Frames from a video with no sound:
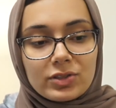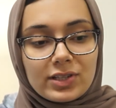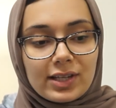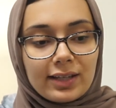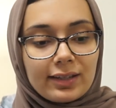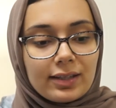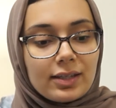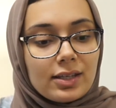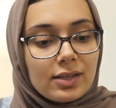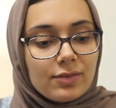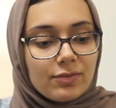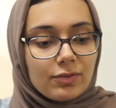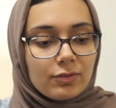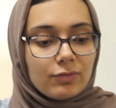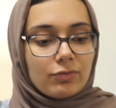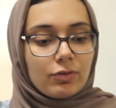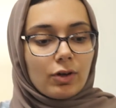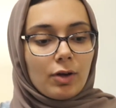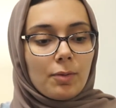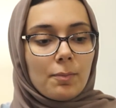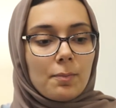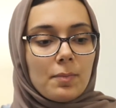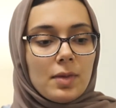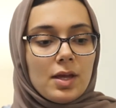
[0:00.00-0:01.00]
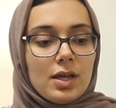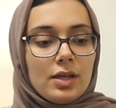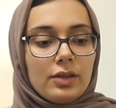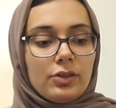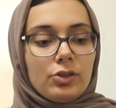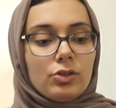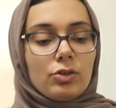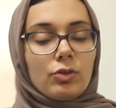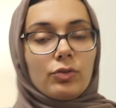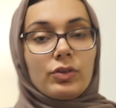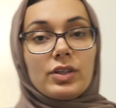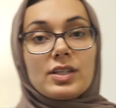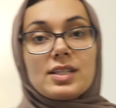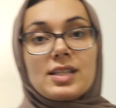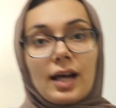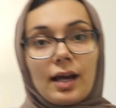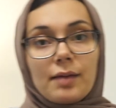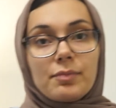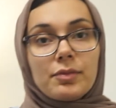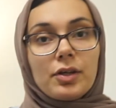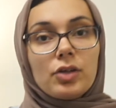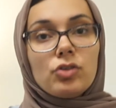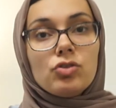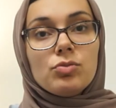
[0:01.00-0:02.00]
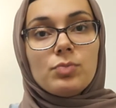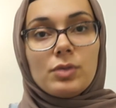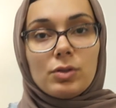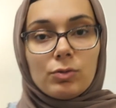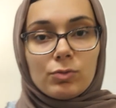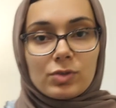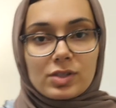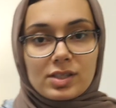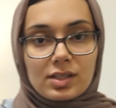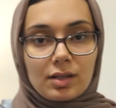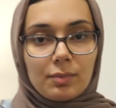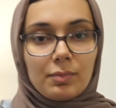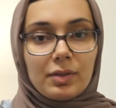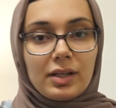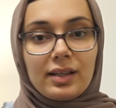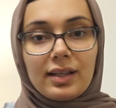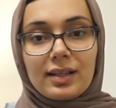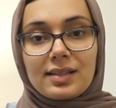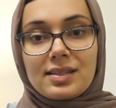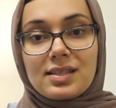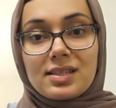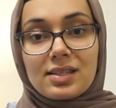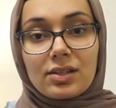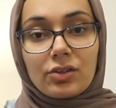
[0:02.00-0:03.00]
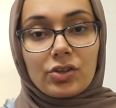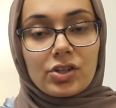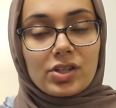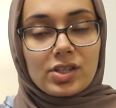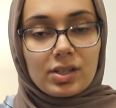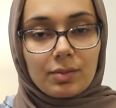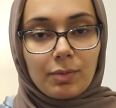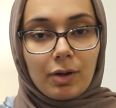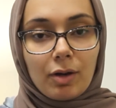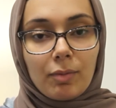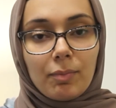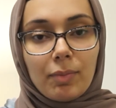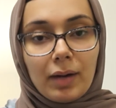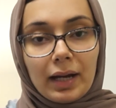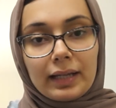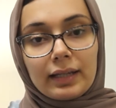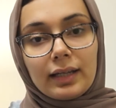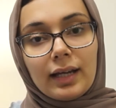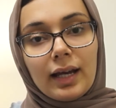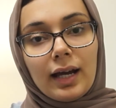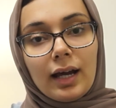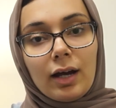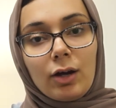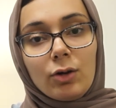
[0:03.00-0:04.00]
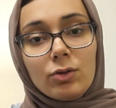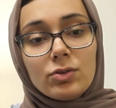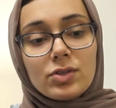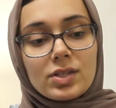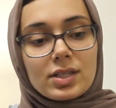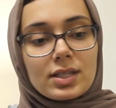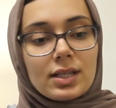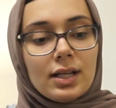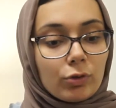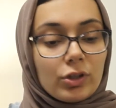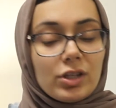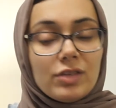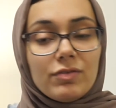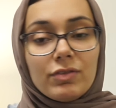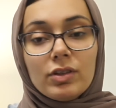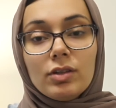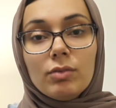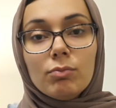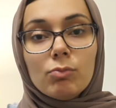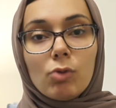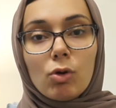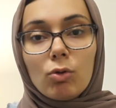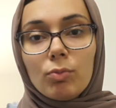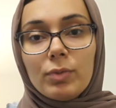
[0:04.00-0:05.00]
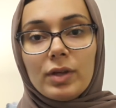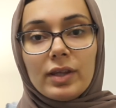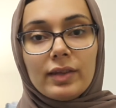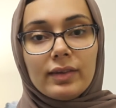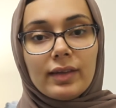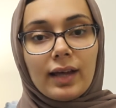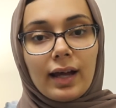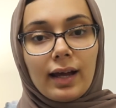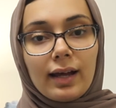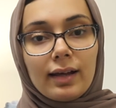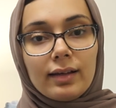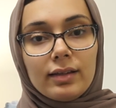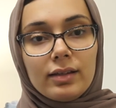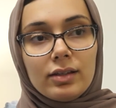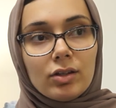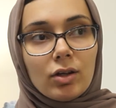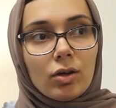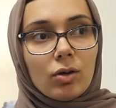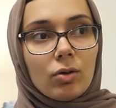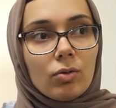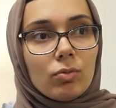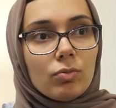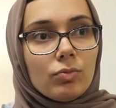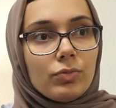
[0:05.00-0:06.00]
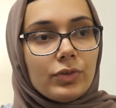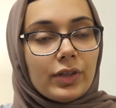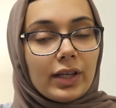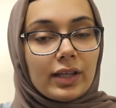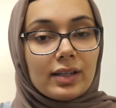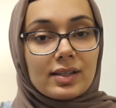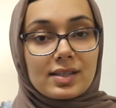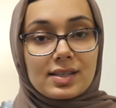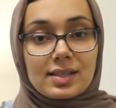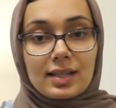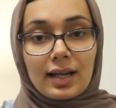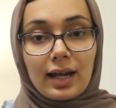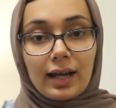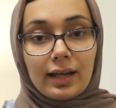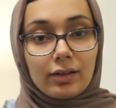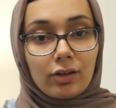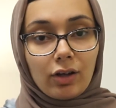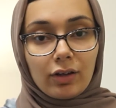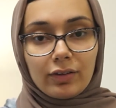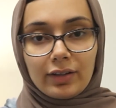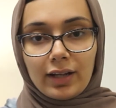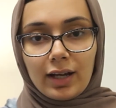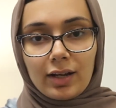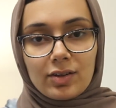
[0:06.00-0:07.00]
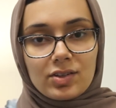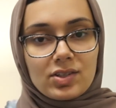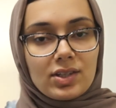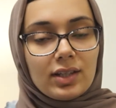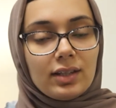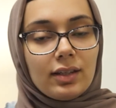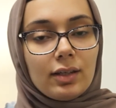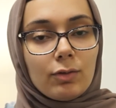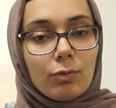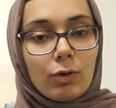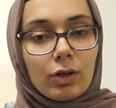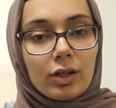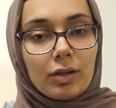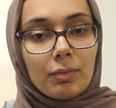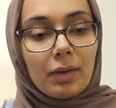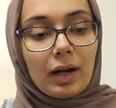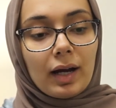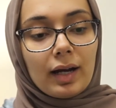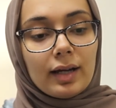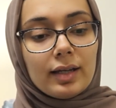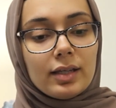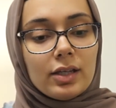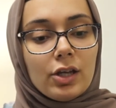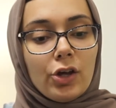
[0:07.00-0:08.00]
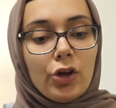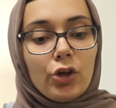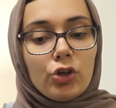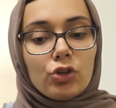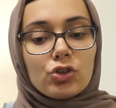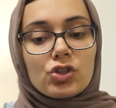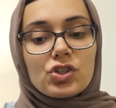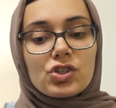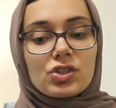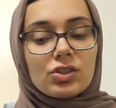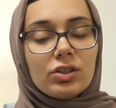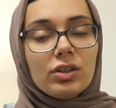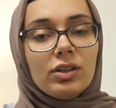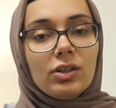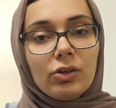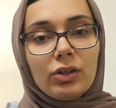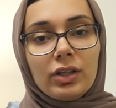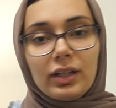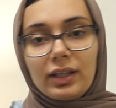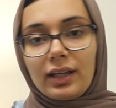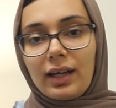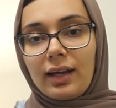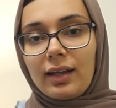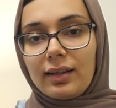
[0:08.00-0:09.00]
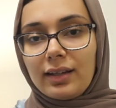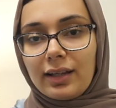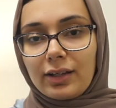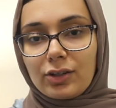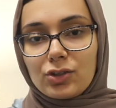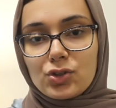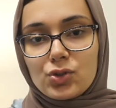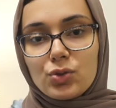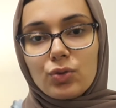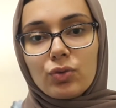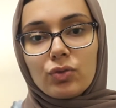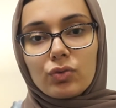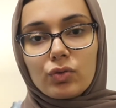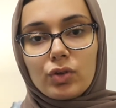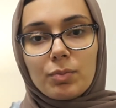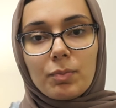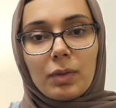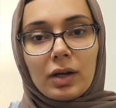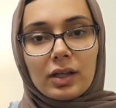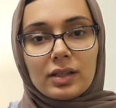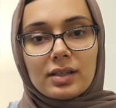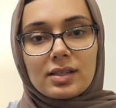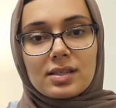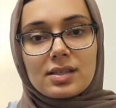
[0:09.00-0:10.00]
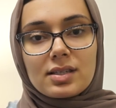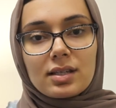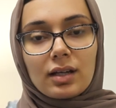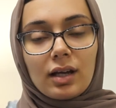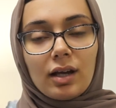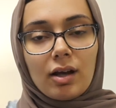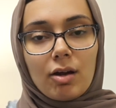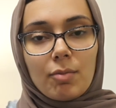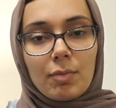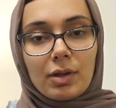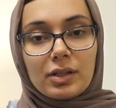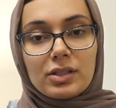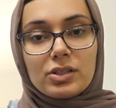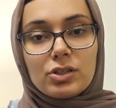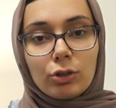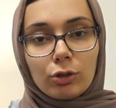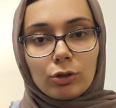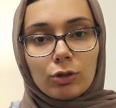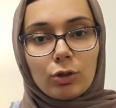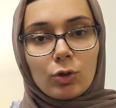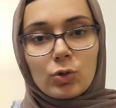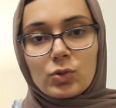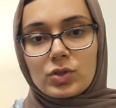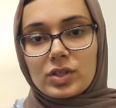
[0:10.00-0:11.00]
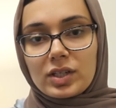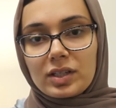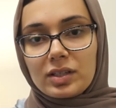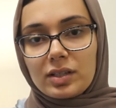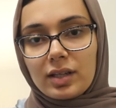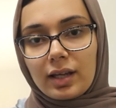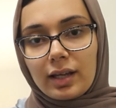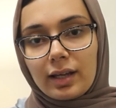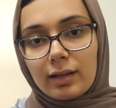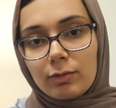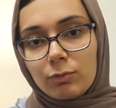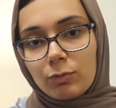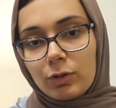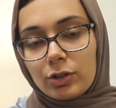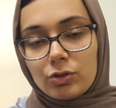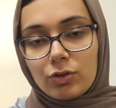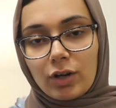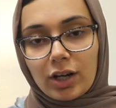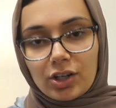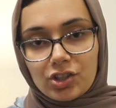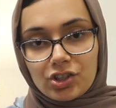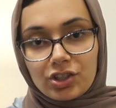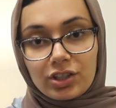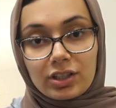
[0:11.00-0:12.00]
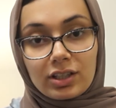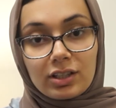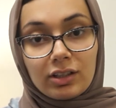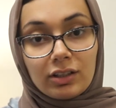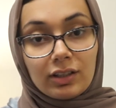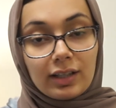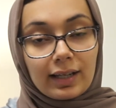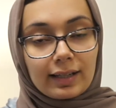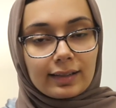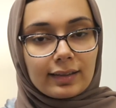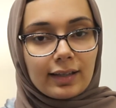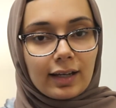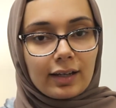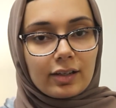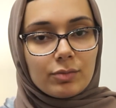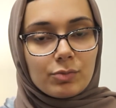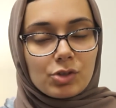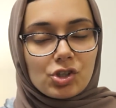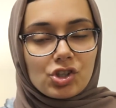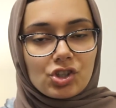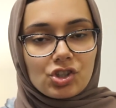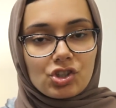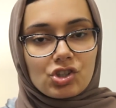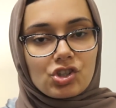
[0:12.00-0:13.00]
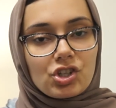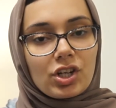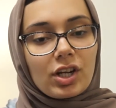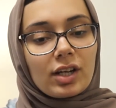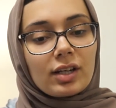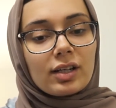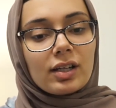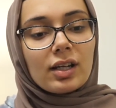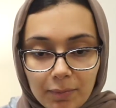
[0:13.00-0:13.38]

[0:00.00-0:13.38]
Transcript: Like even from, you know, the time that you meet with somebody that's serious about buying a house, even the moment that, you know, they decide on the house that they want to buy, you're still looking at like 2-3 months until closing day and when you actually collect that commission check.